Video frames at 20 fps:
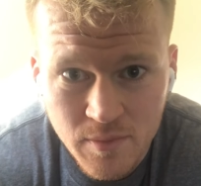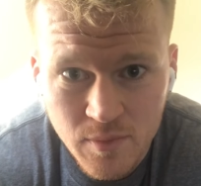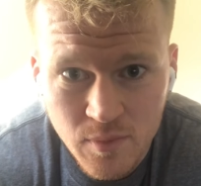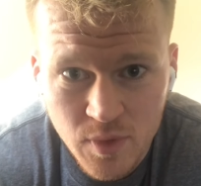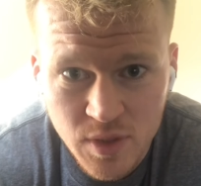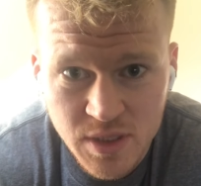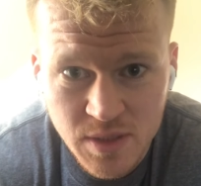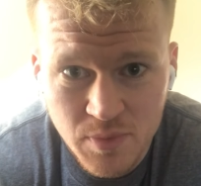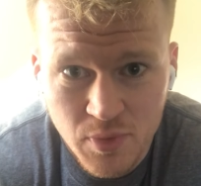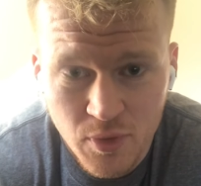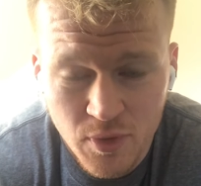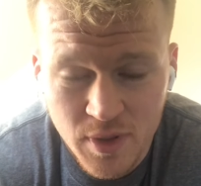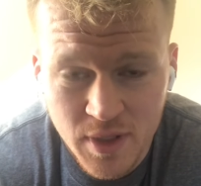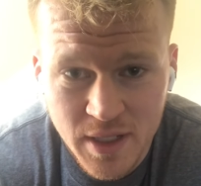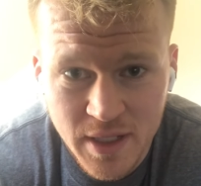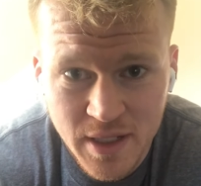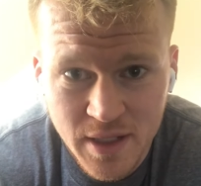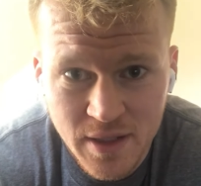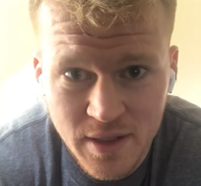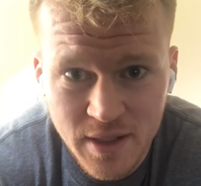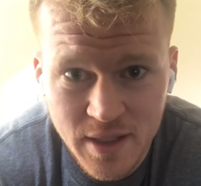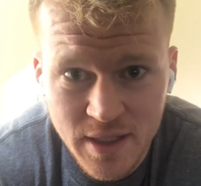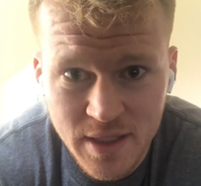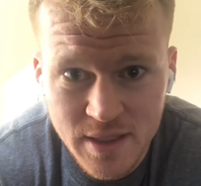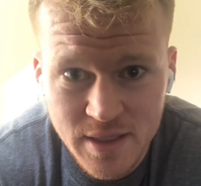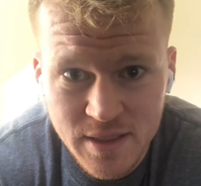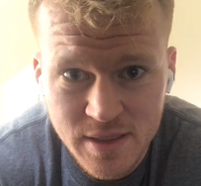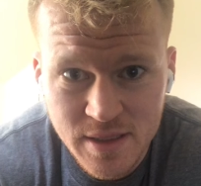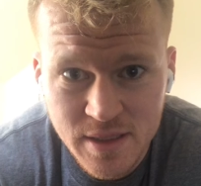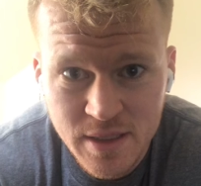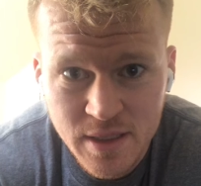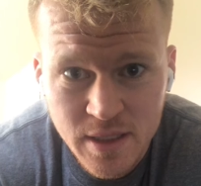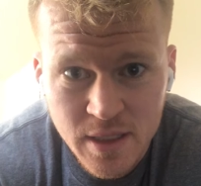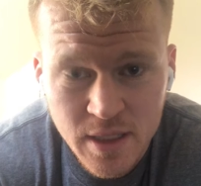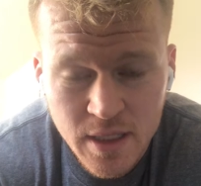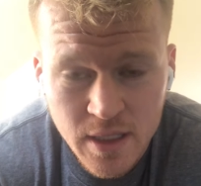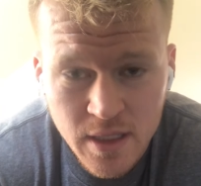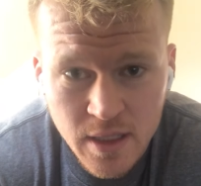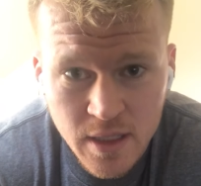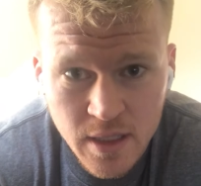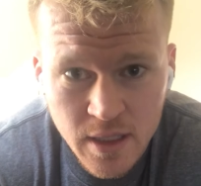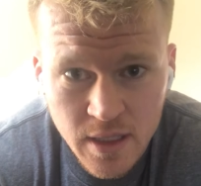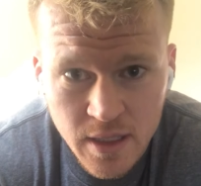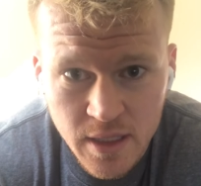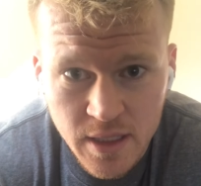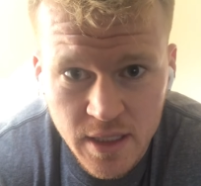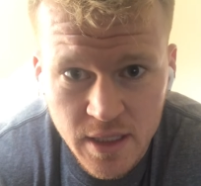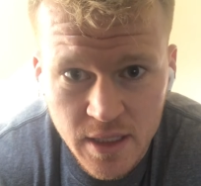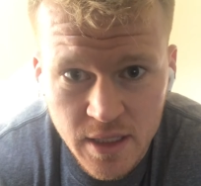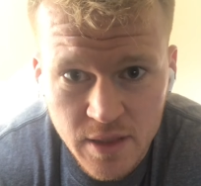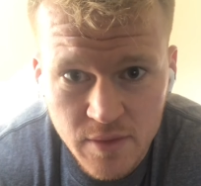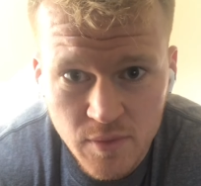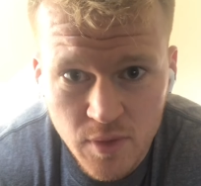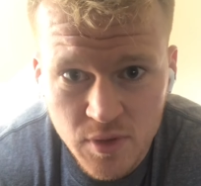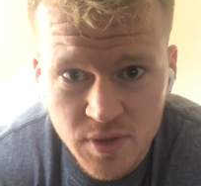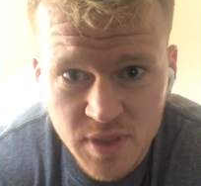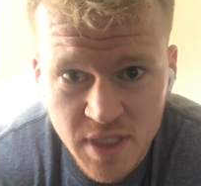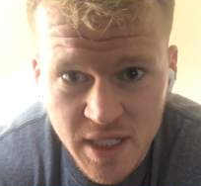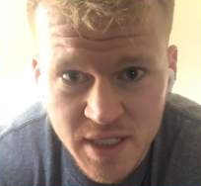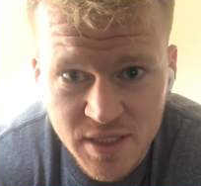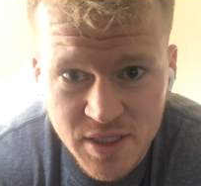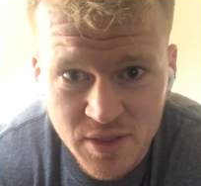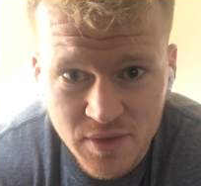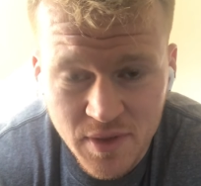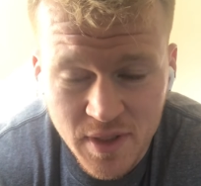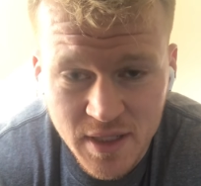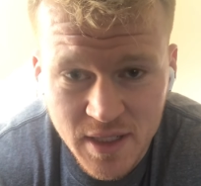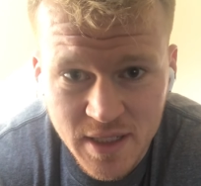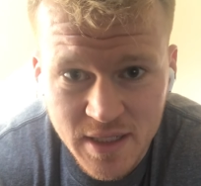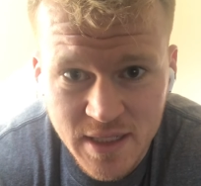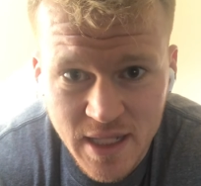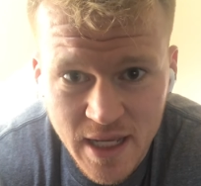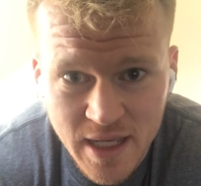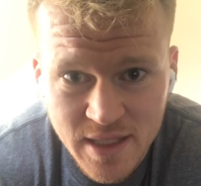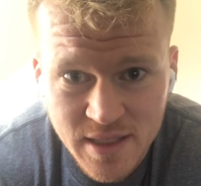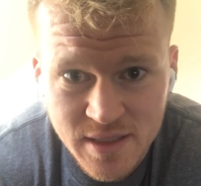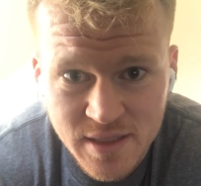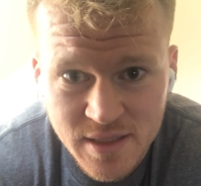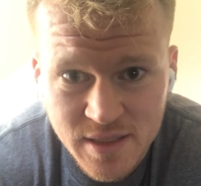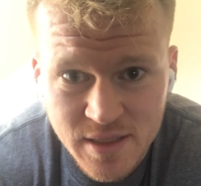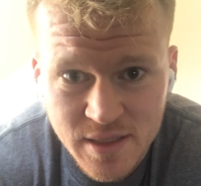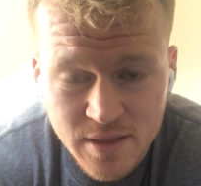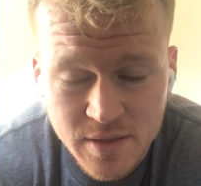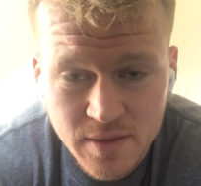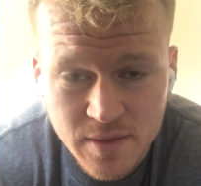What's important here is the rotation around the dens